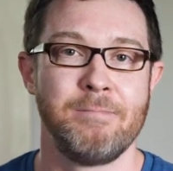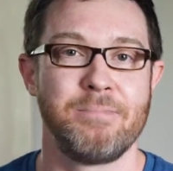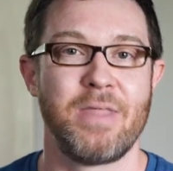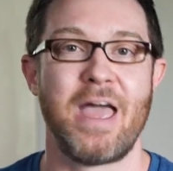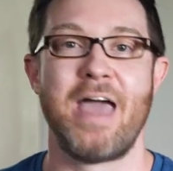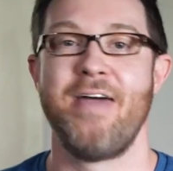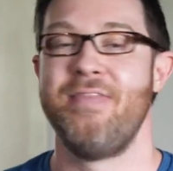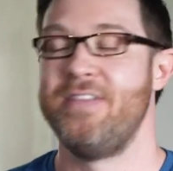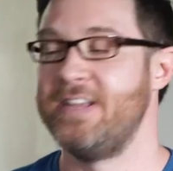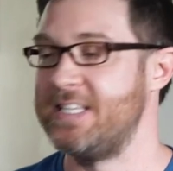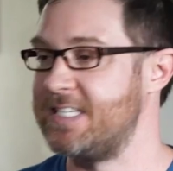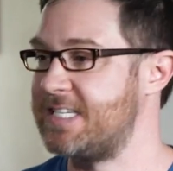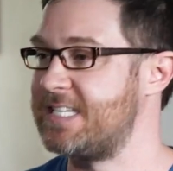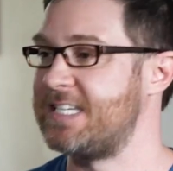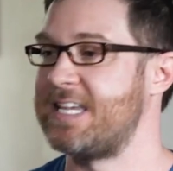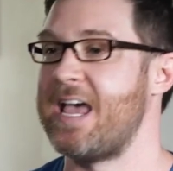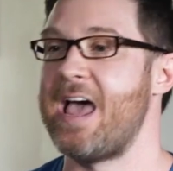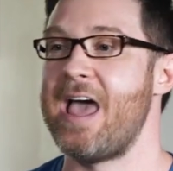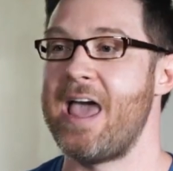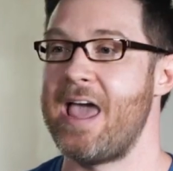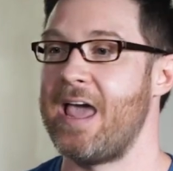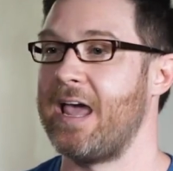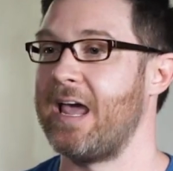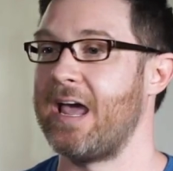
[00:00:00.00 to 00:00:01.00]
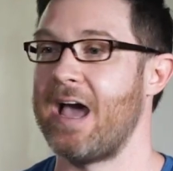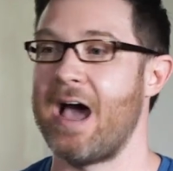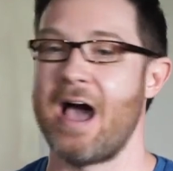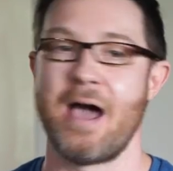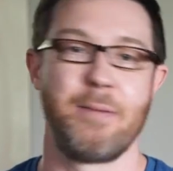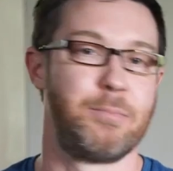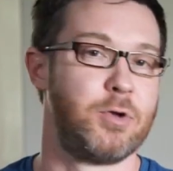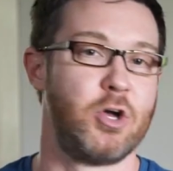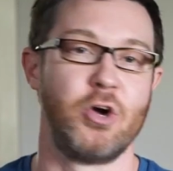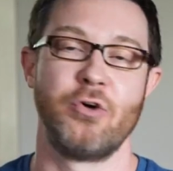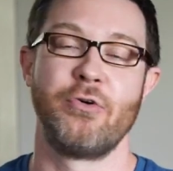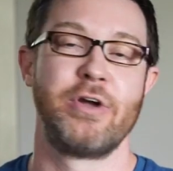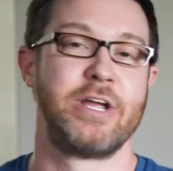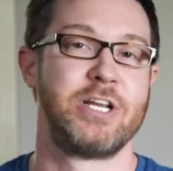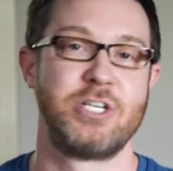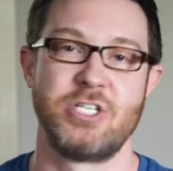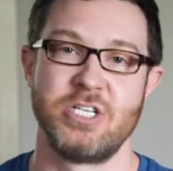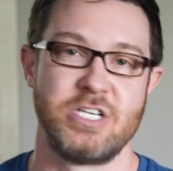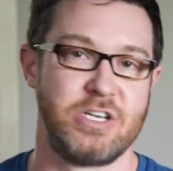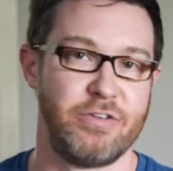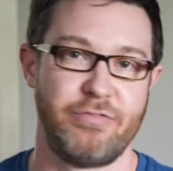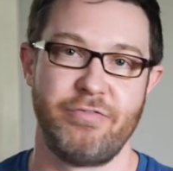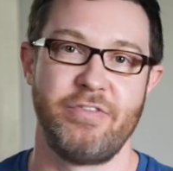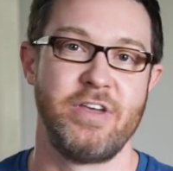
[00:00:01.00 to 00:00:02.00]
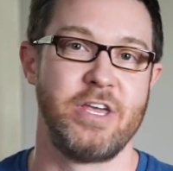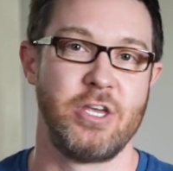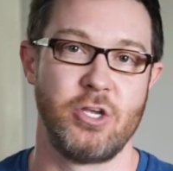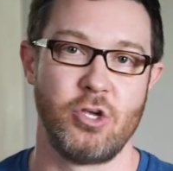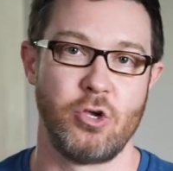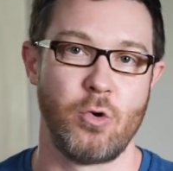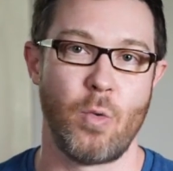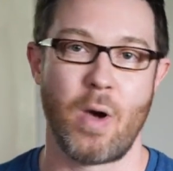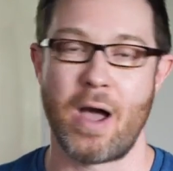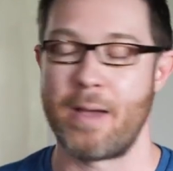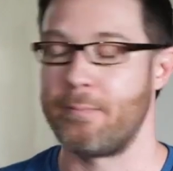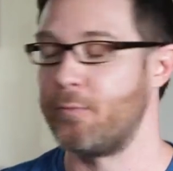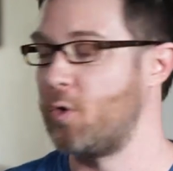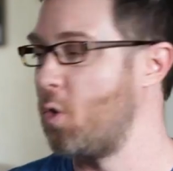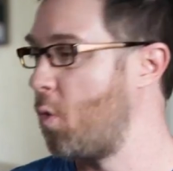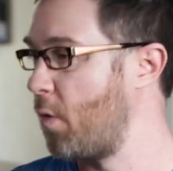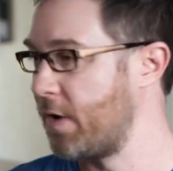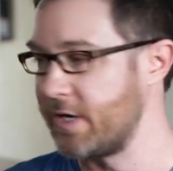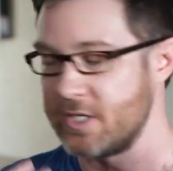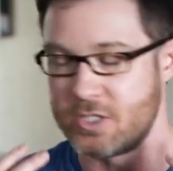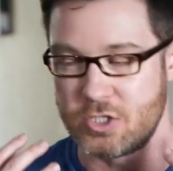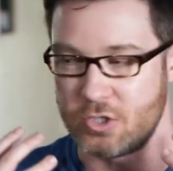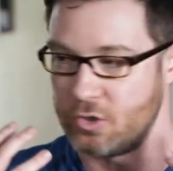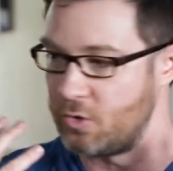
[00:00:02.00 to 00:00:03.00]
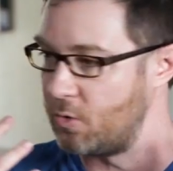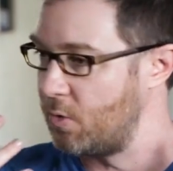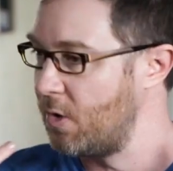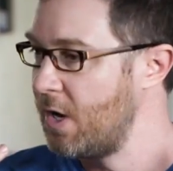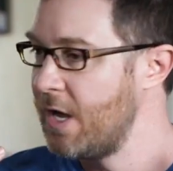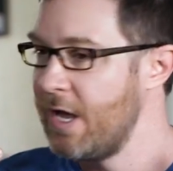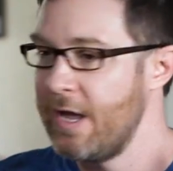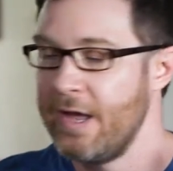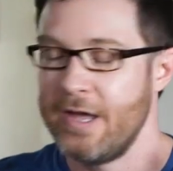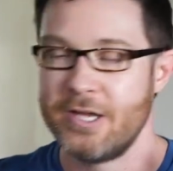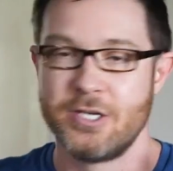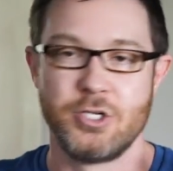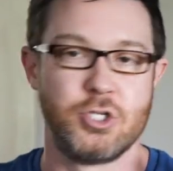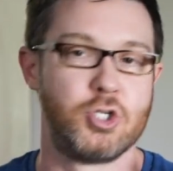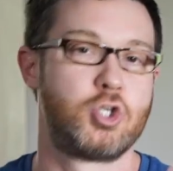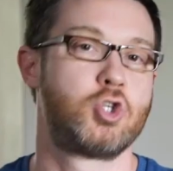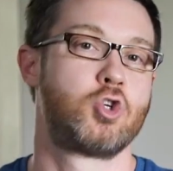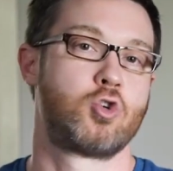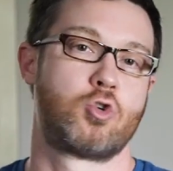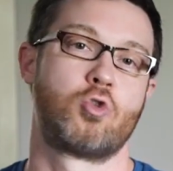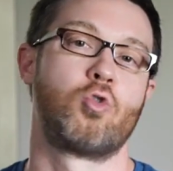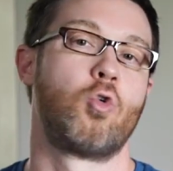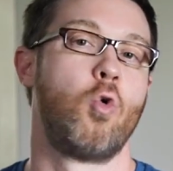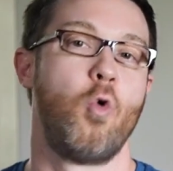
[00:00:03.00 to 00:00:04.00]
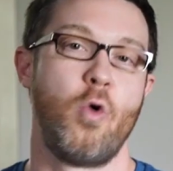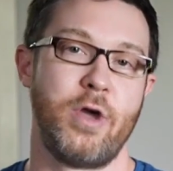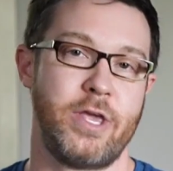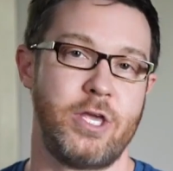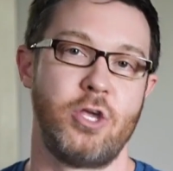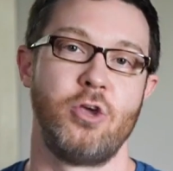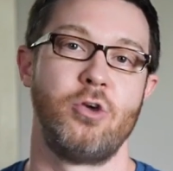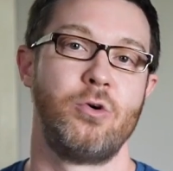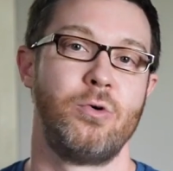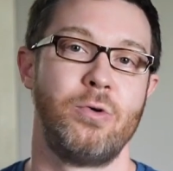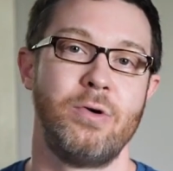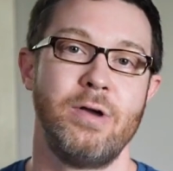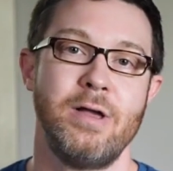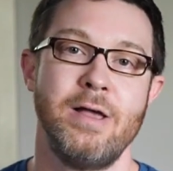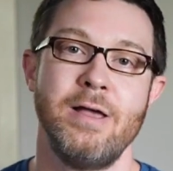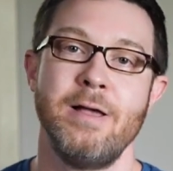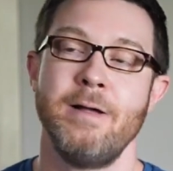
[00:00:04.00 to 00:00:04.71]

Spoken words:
and then saying, I'm going to defeat you, I'm going to destroy you.